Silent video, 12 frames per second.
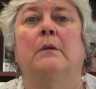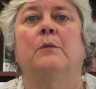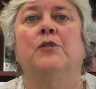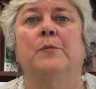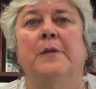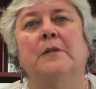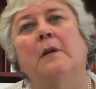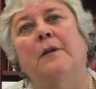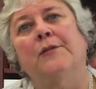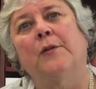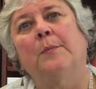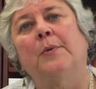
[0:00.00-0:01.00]
which means
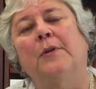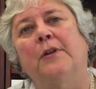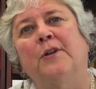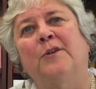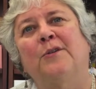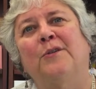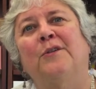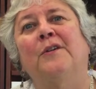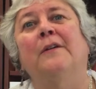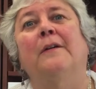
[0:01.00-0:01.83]
also political,